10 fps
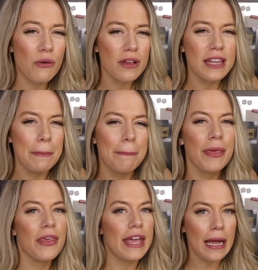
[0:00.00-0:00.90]
For the
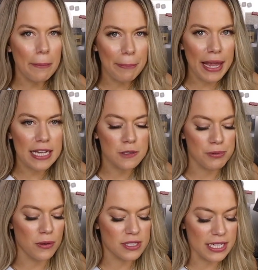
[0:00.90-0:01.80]
plant-based
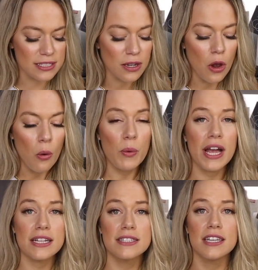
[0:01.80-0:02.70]
proteins, we
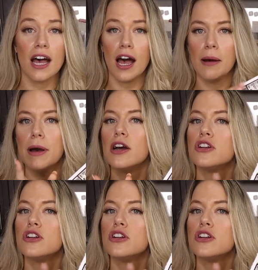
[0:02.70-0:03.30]
got some